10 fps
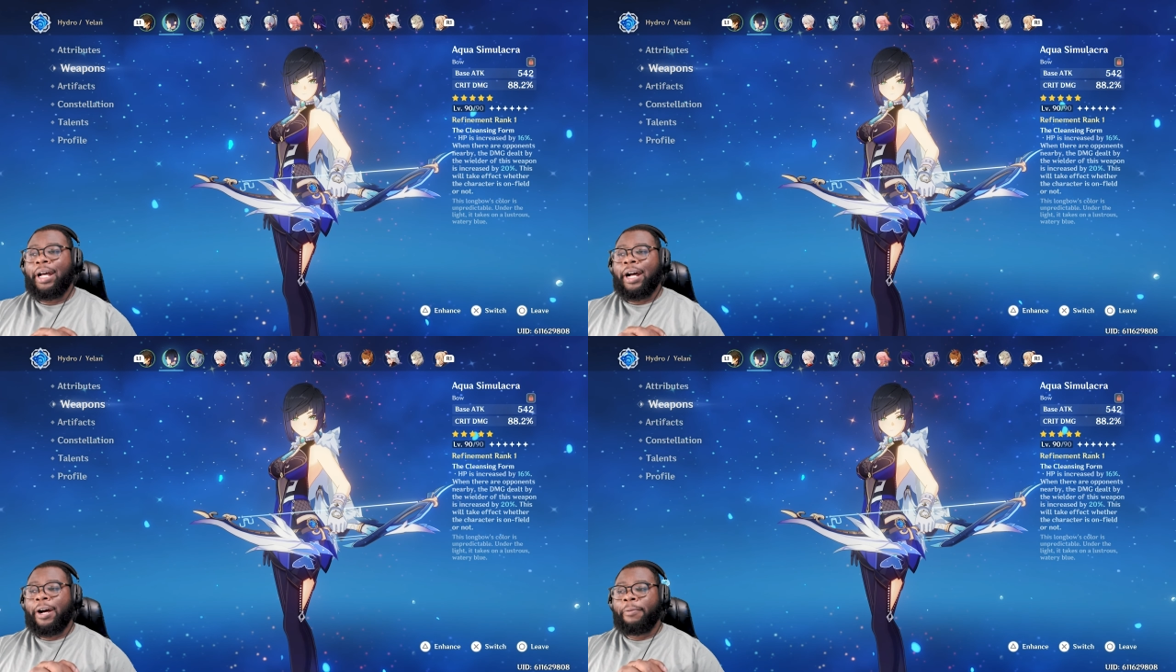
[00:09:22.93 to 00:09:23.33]

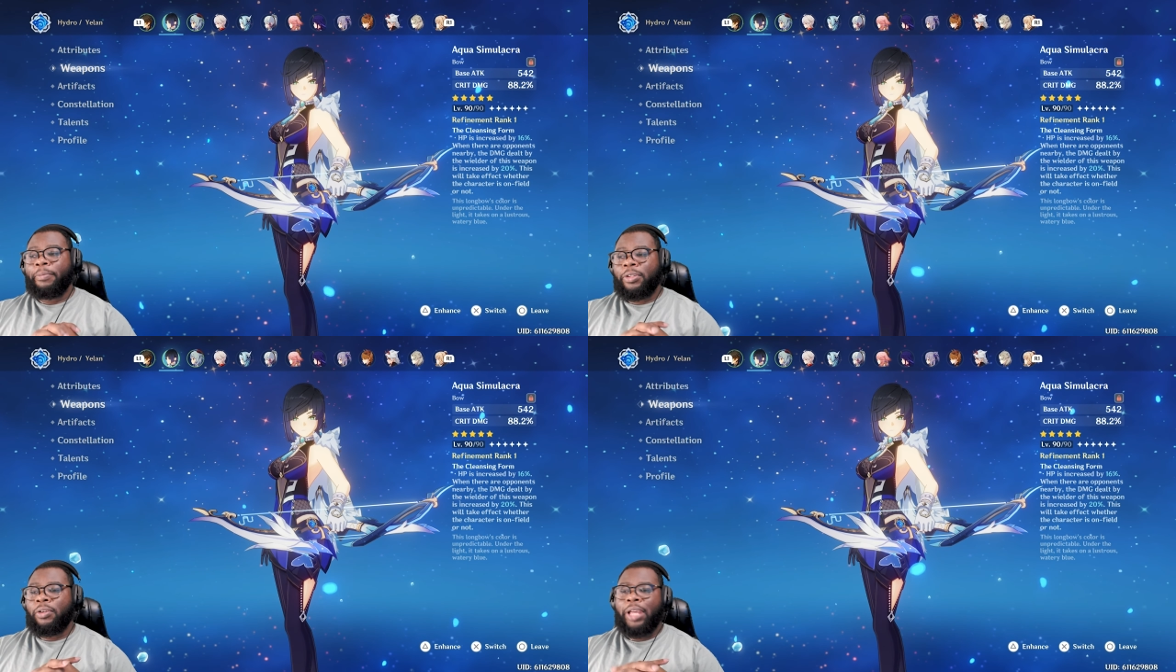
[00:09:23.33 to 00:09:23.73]

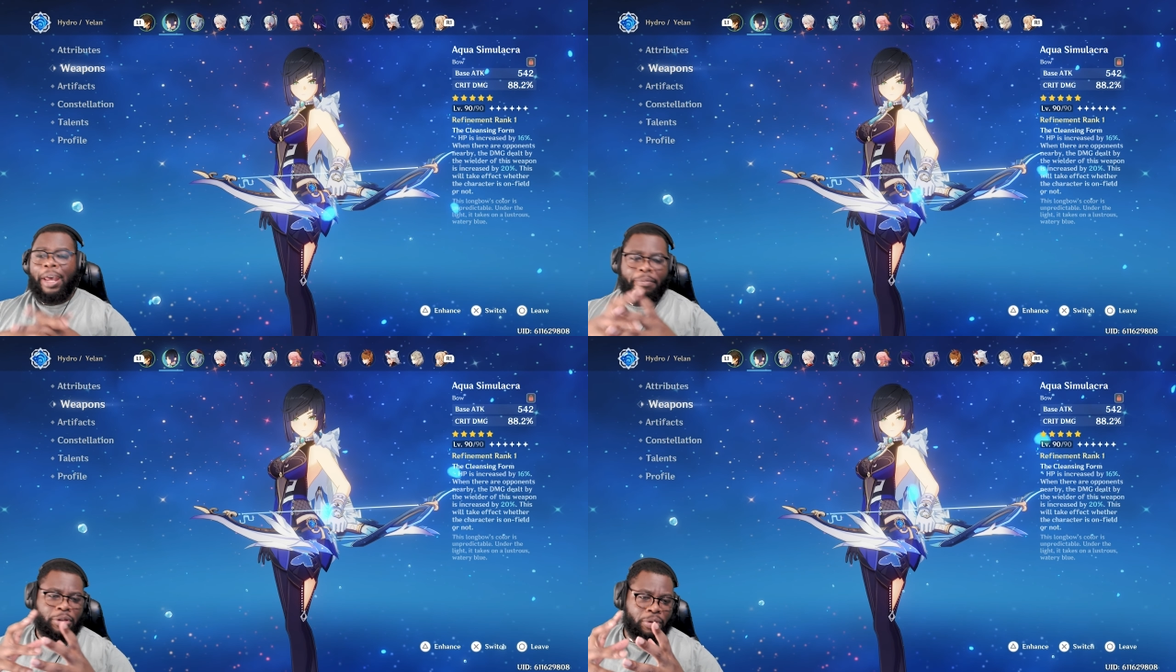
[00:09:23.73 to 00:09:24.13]
Um, so
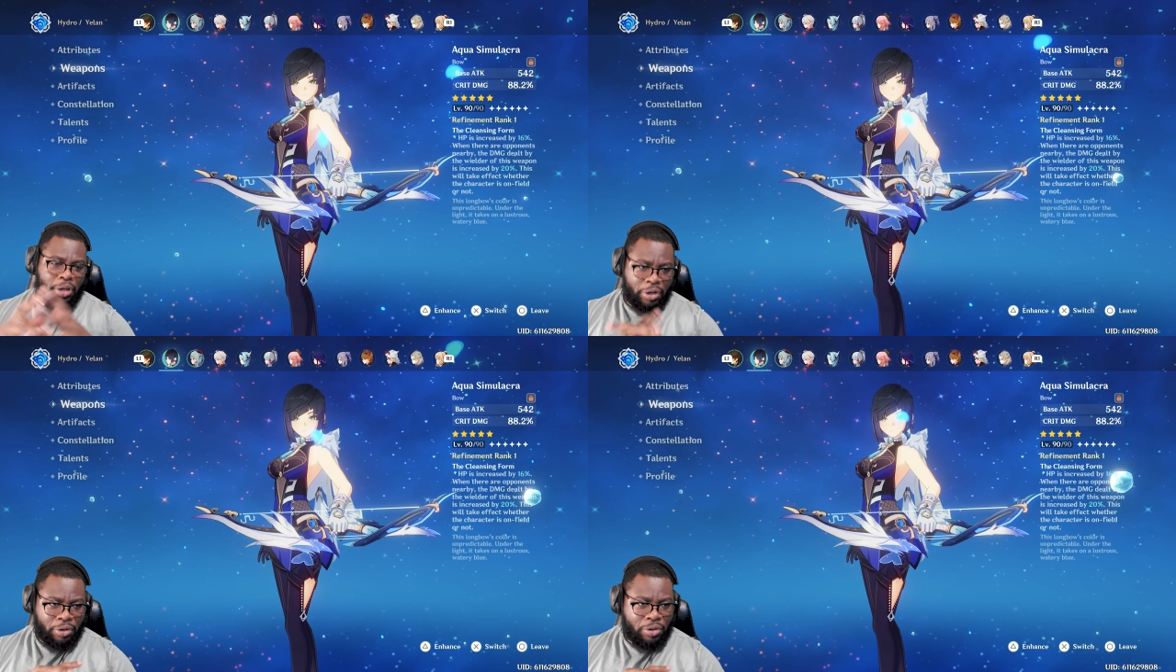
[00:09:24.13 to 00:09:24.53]
yeah, so you
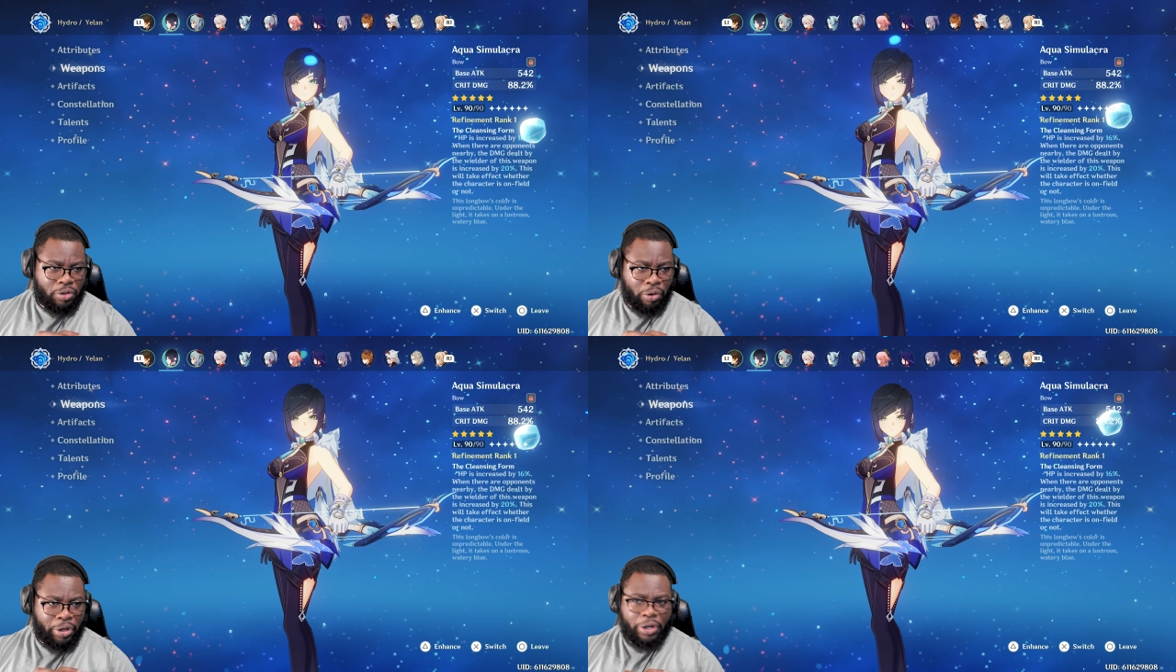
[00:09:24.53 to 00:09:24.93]
can
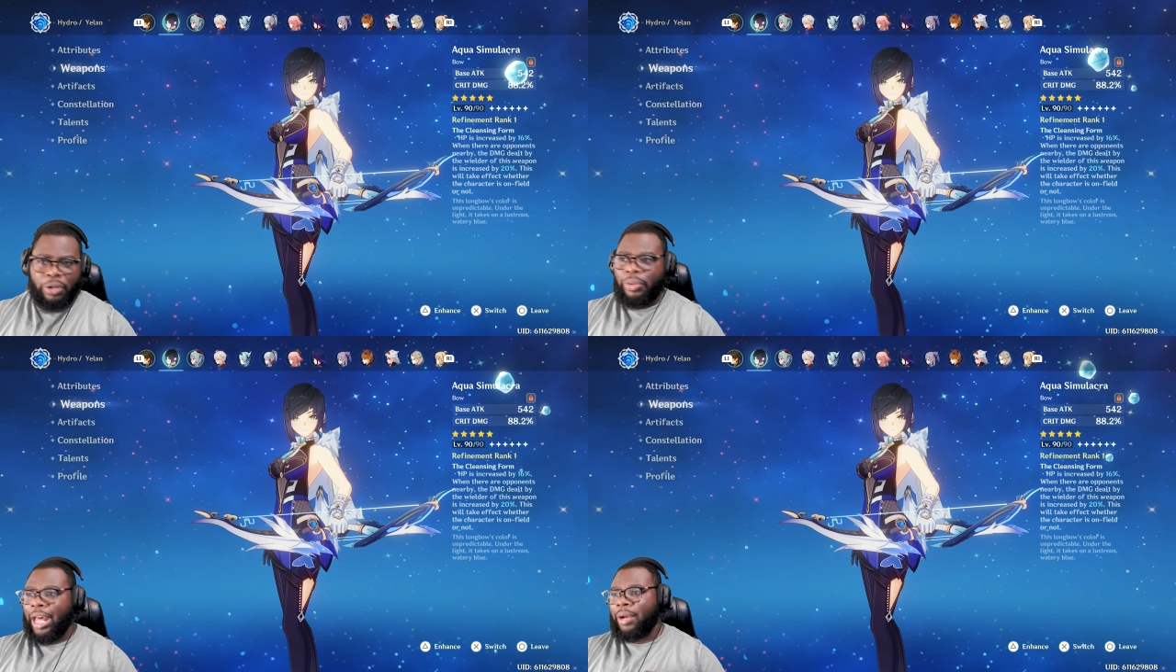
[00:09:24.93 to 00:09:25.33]
so you can
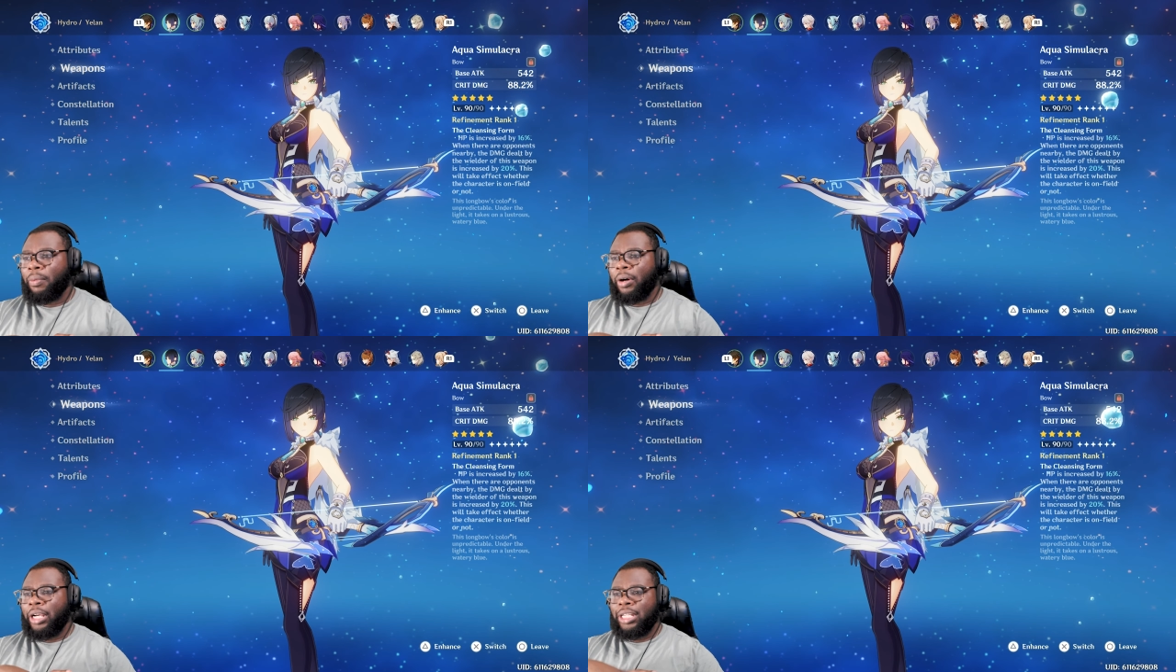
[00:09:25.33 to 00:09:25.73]
do that
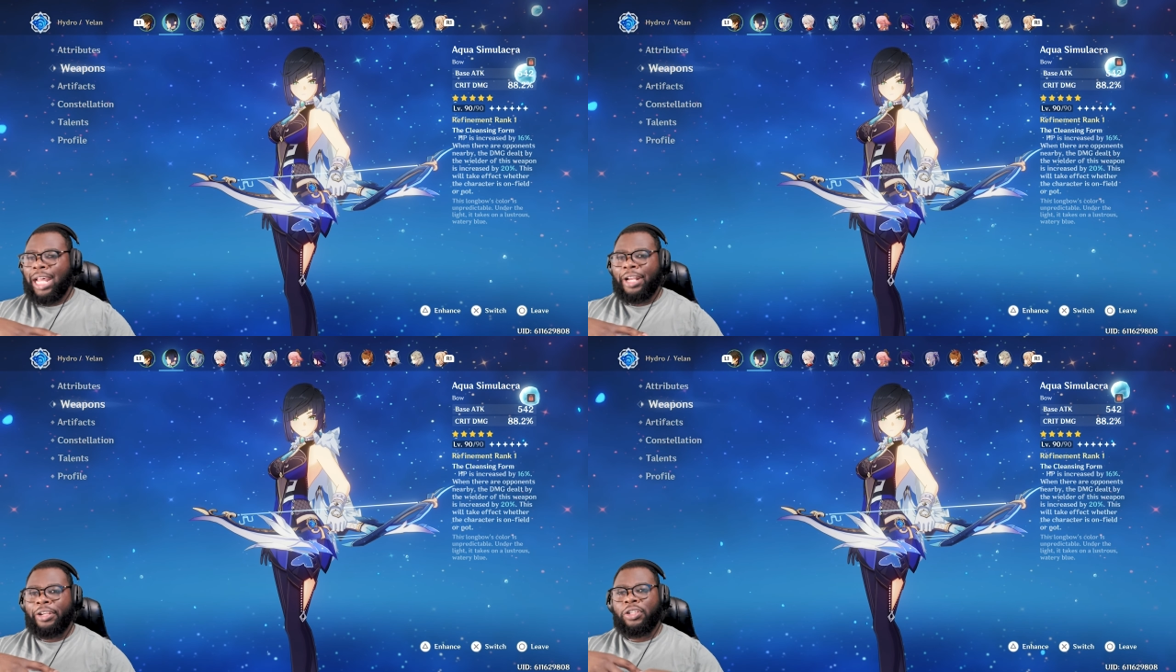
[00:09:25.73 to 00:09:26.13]
where it just
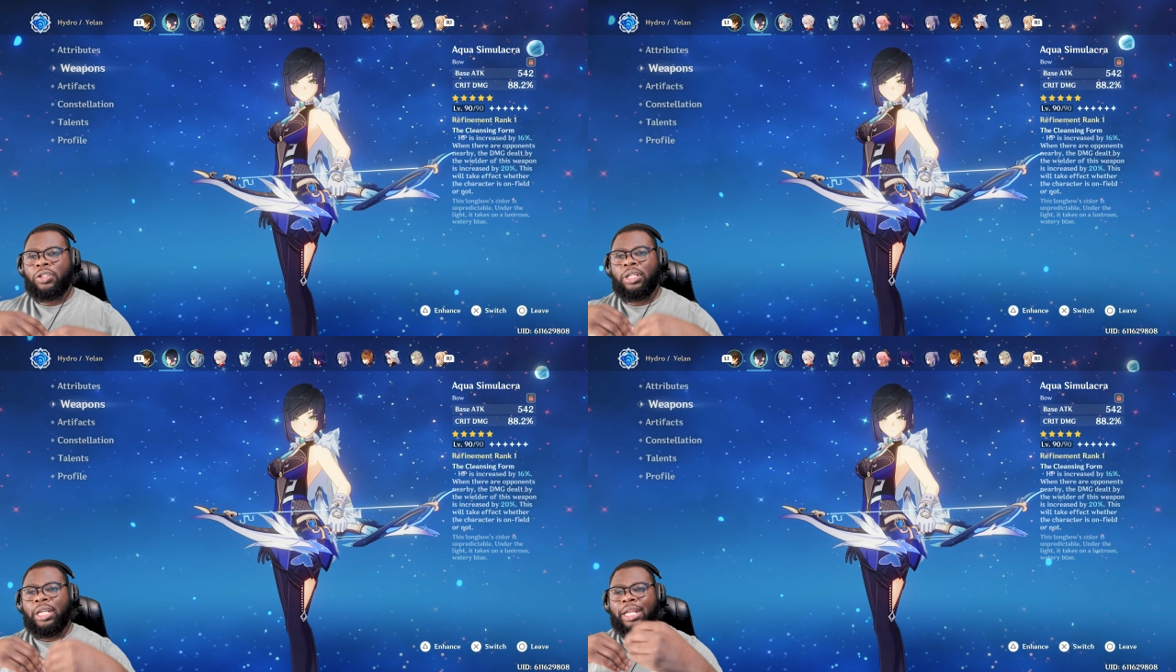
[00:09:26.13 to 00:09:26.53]
kind of
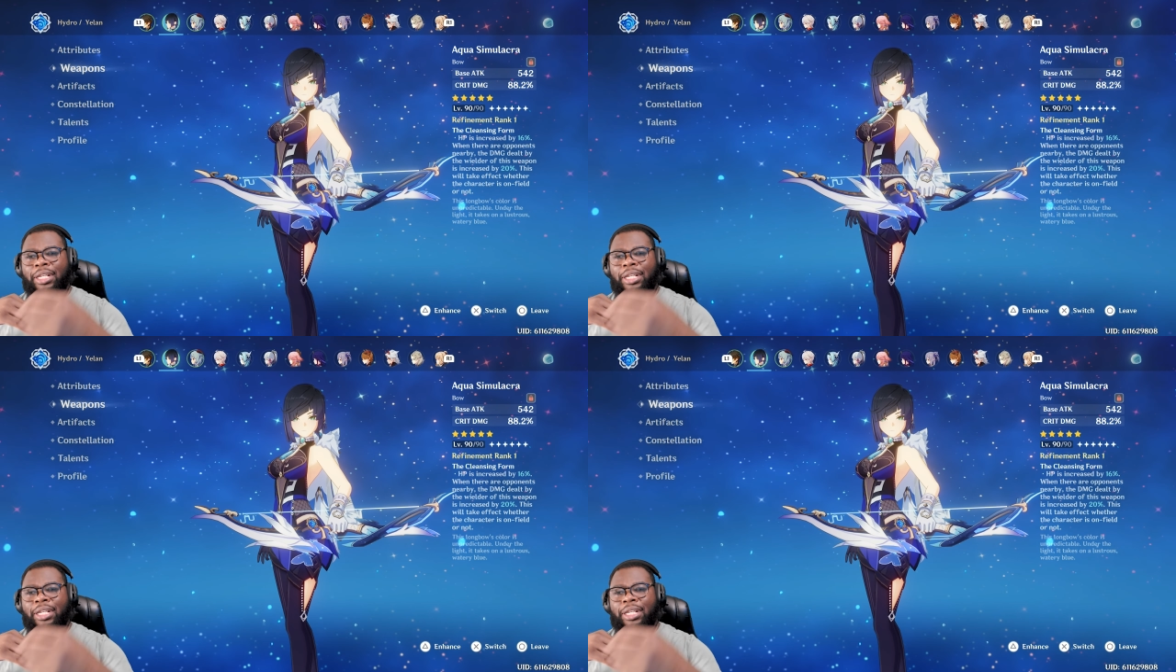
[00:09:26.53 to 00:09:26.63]
just